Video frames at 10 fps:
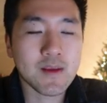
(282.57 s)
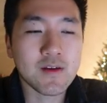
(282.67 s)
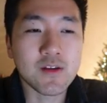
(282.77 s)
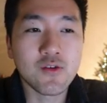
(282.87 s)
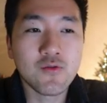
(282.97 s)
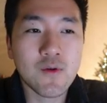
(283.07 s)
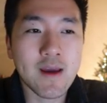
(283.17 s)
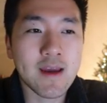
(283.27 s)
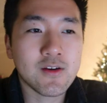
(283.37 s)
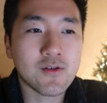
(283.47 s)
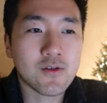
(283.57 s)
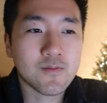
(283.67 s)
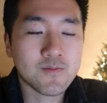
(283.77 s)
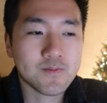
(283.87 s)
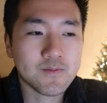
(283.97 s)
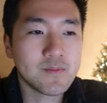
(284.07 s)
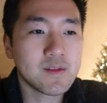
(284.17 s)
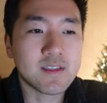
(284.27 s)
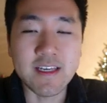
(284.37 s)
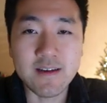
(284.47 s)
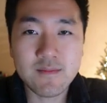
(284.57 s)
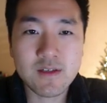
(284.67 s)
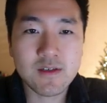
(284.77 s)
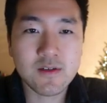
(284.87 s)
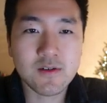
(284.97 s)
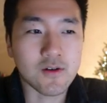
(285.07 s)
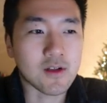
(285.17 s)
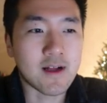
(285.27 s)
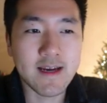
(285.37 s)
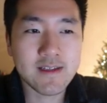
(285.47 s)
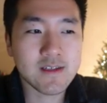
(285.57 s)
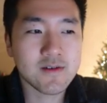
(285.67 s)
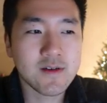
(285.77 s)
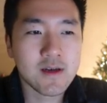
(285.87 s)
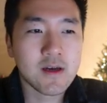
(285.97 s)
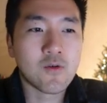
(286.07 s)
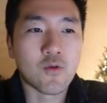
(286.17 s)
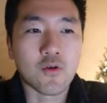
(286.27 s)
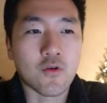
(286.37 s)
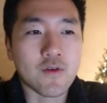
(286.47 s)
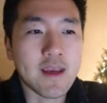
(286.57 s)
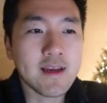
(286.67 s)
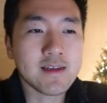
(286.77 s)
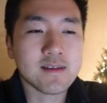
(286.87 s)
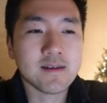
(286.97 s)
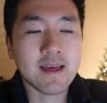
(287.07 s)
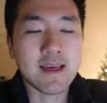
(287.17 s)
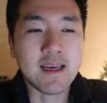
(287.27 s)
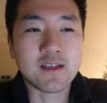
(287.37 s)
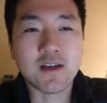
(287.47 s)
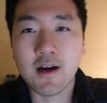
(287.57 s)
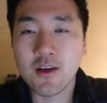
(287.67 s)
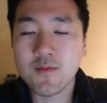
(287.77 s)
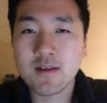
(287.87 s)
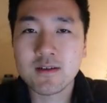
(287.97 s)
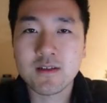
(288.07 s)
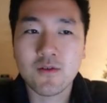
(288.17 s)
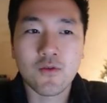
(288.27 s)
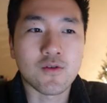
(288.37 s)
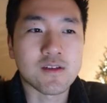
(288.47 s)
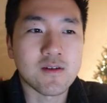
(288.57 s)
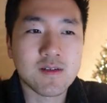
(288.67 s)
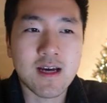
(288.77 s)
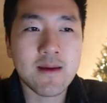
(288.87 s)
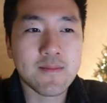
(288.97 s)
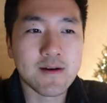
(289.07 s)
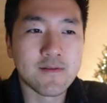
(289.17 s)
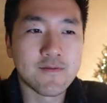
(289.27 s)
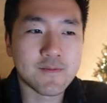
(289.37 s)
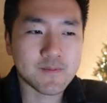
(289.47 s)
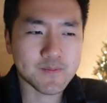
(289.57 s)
you and your teams, your clients, will create a document or some type of